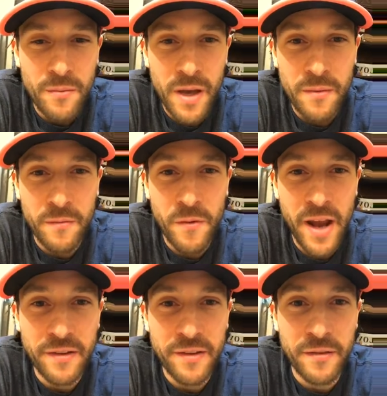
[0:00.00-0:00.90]
and
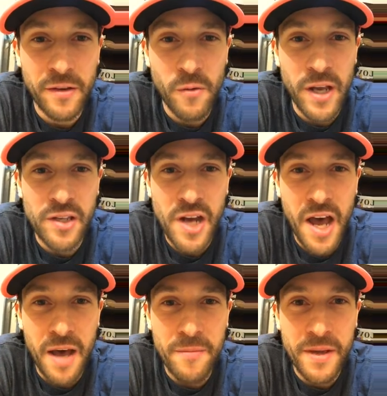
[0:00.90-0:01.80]
France does a great
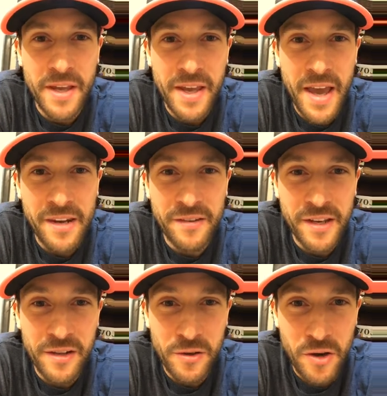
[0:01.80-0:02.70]
job, and he's
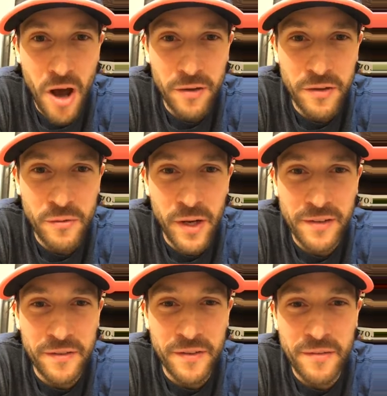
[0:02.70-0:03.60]
going to learn all the
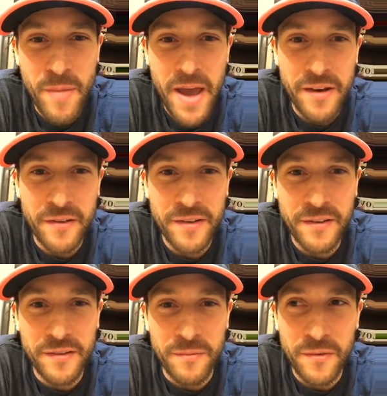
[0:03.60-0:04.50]
tricks of the Spanish
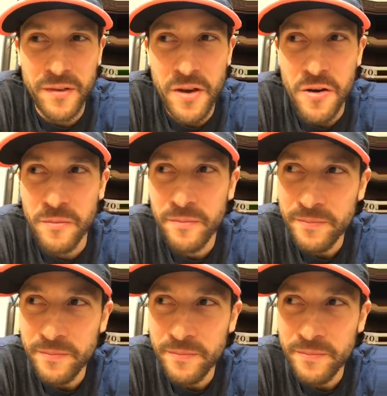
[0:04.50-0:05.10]
system. So,